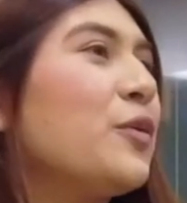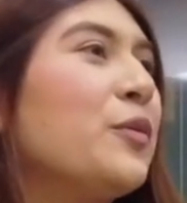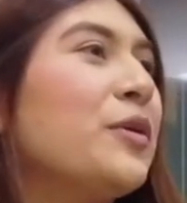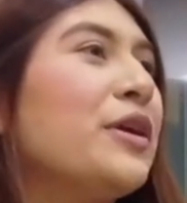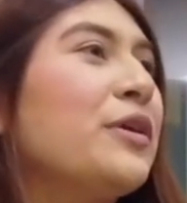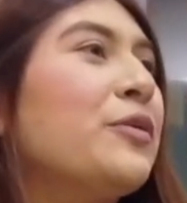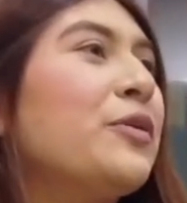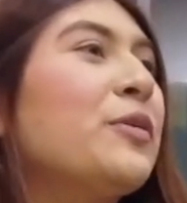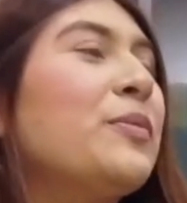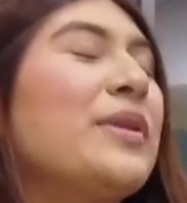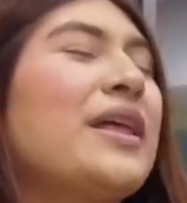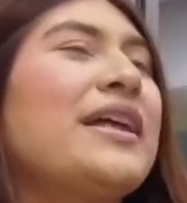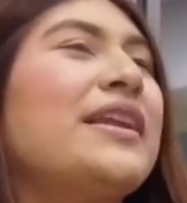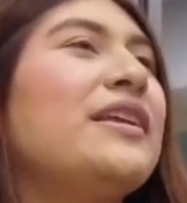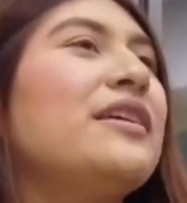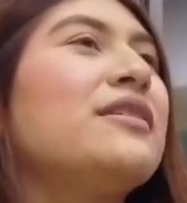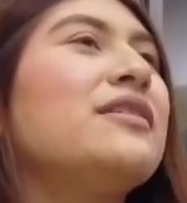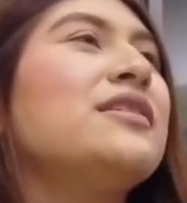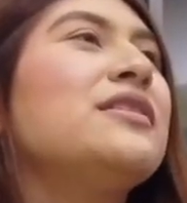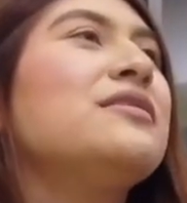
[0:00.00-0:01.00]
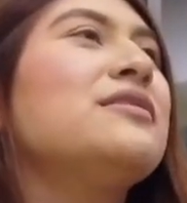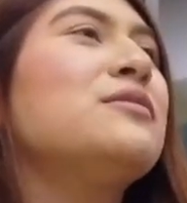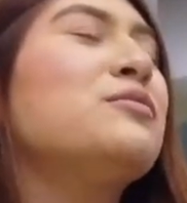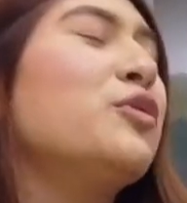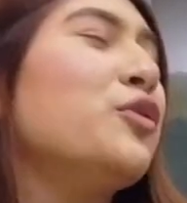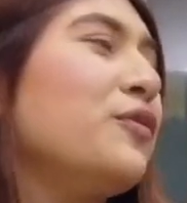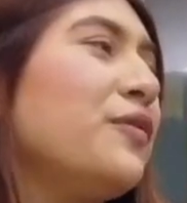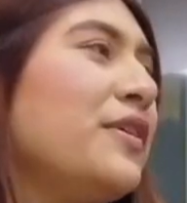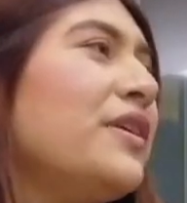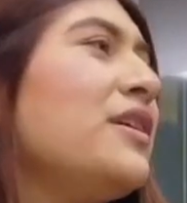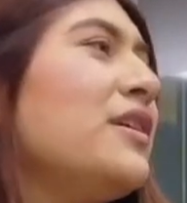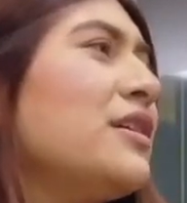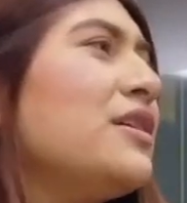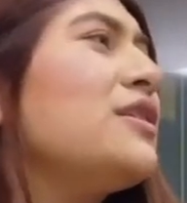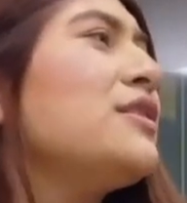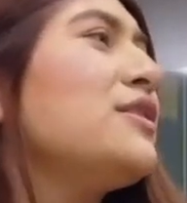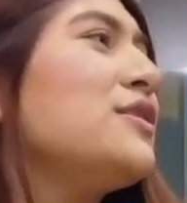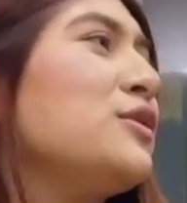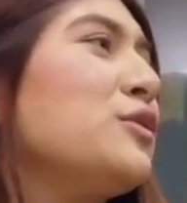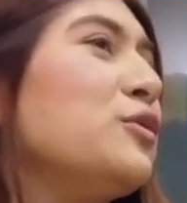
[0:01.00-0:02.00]
We were planning on moving
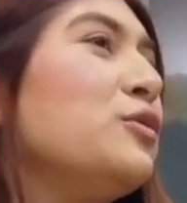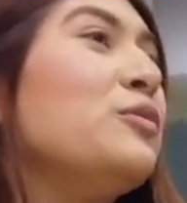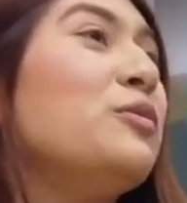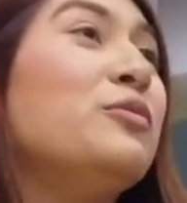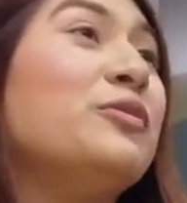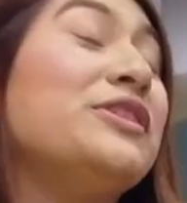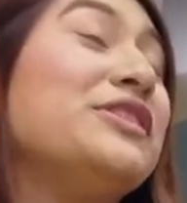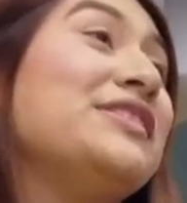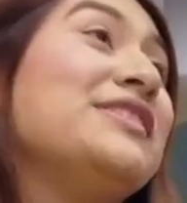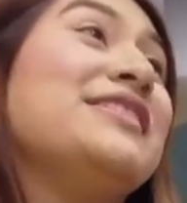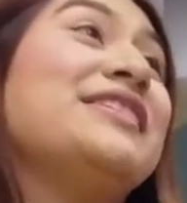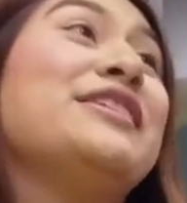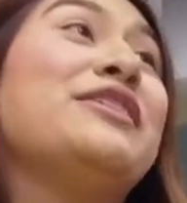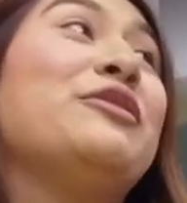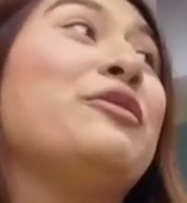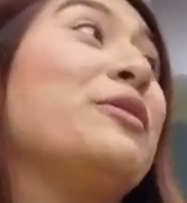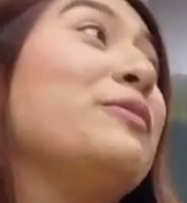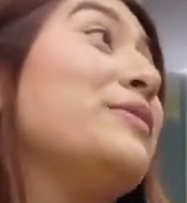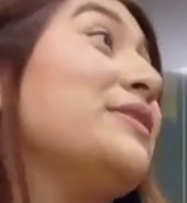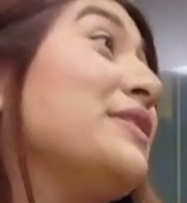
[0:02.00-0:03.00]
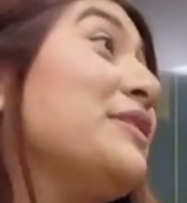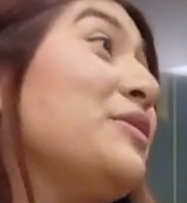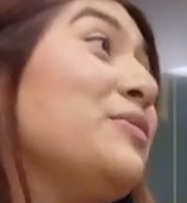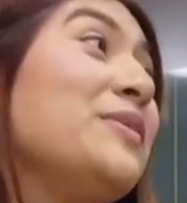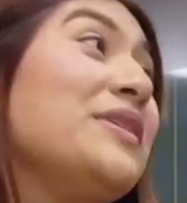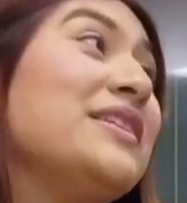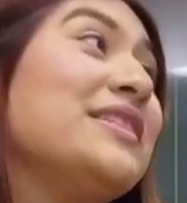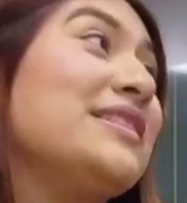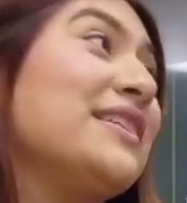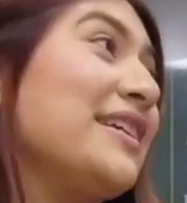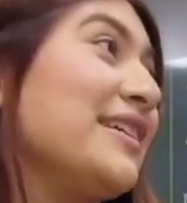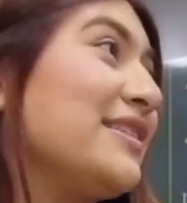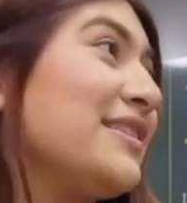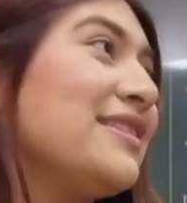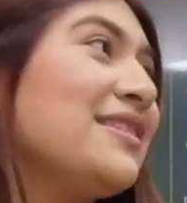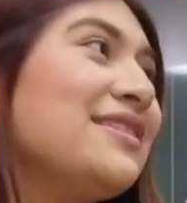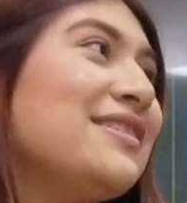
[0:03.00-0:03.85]
soon. We just didn't know it was going to be in Texas.